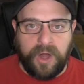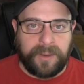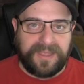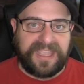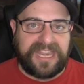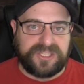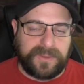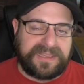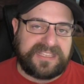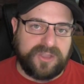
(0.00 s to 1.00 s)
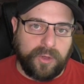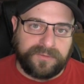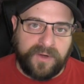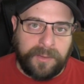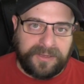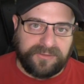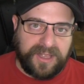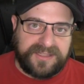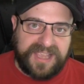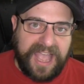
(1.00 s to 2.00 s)
farming and doing these gold farming
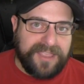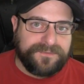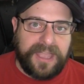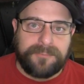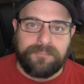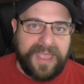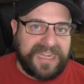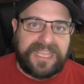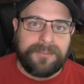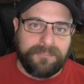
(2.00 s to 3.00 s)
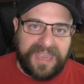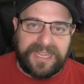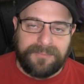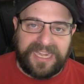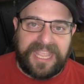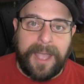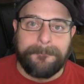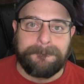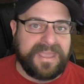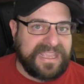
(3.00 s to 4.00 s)
runs, I've found many, many, many
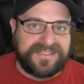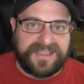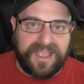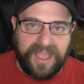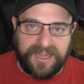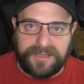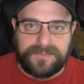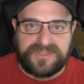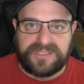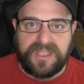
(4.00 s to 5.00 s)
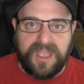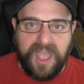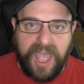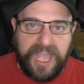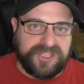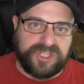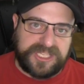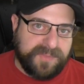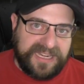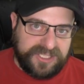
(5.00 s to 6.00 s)
amazing items
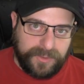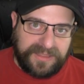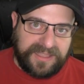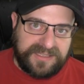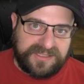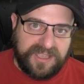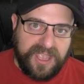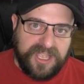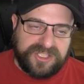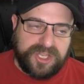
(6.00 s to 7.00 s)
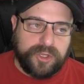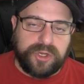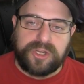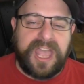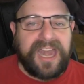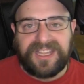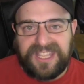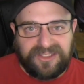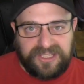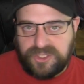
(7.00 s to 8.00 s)
just by doing this. So you're kind
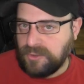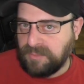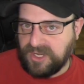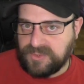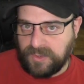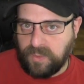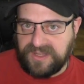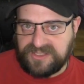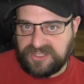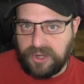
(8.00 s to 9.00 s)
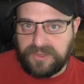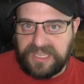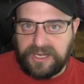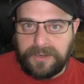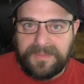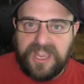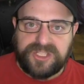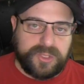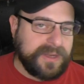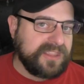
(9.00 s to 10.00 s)
of killing two birds with one stone here,
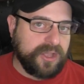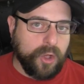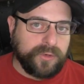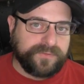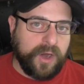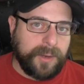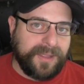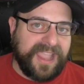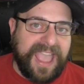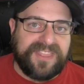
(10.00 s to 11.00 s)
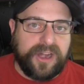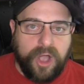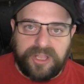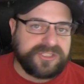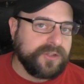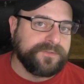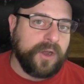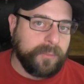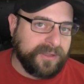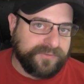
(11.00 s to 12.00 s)
doing the gold farming and then also
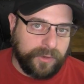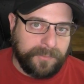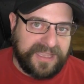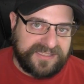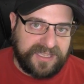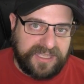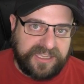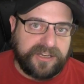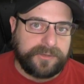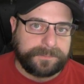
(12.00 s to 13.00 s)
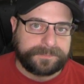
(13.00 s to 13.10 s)
farming for amazing gear.